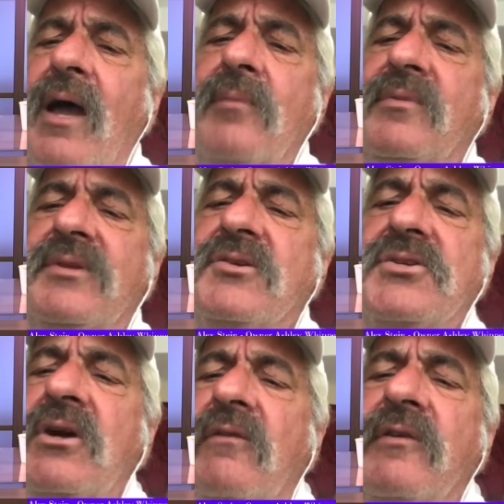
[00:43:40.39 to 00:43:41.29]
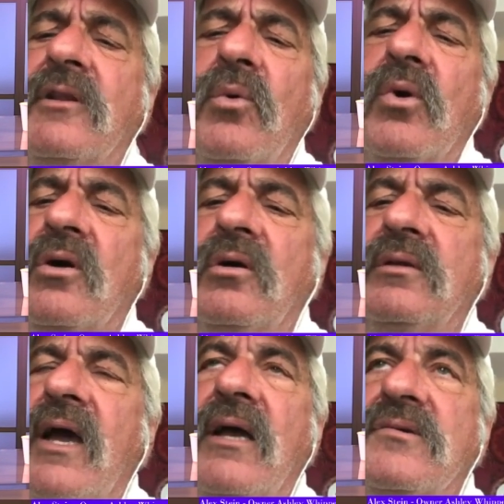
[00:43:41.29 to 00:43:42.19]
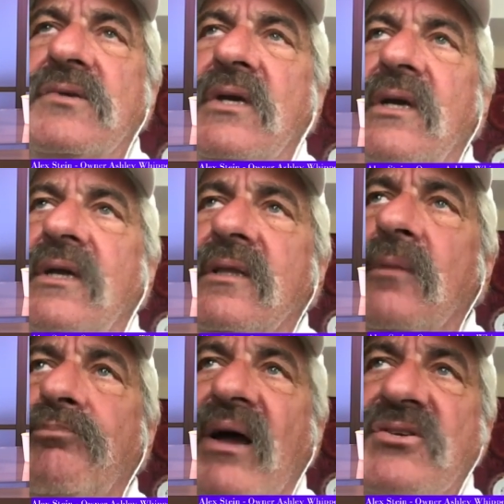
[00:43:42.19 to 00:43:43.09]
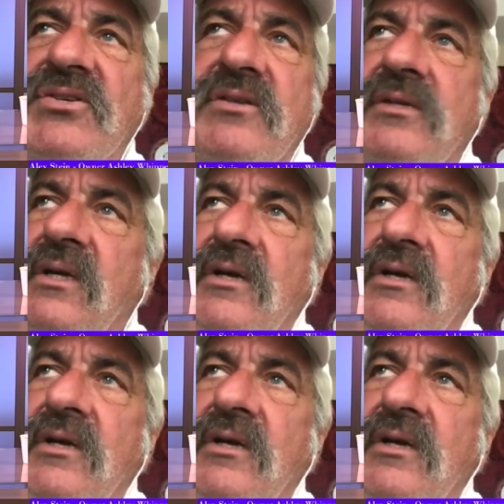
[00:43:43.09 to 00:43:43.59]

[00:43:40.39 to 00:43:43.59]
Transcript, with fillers: I'm Discovering the World has the best